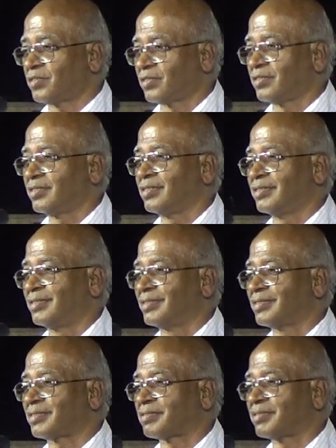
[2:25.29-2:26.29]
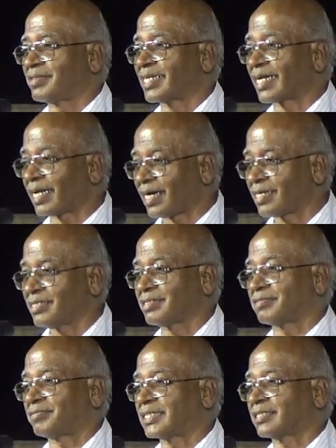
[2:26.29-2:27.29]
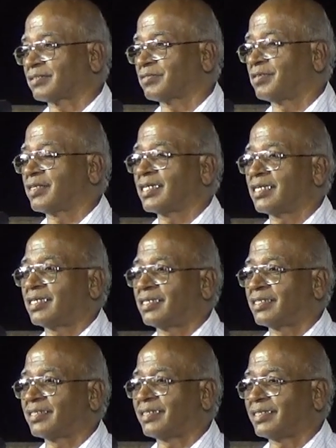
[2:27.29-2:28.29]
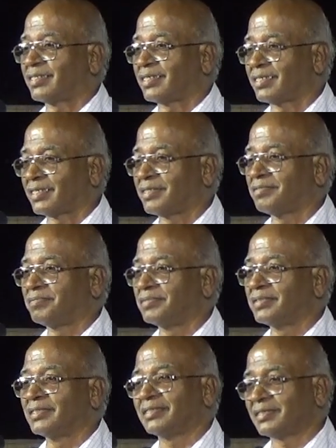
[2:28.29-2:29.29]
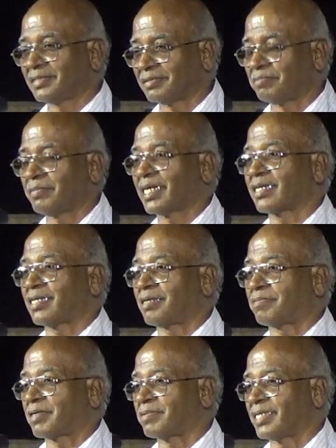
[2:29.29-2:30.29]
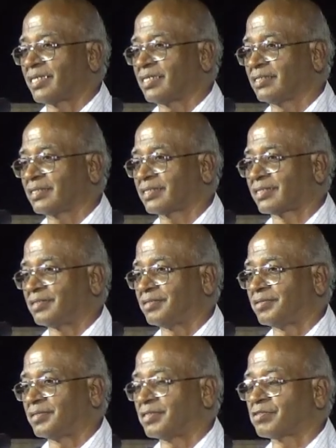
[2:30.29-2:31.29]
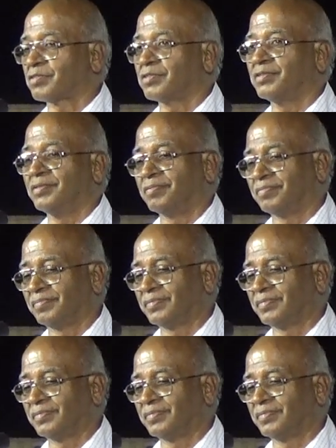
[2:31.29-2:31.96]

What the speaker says: to realize what is going on and then make an appropriate decision soon.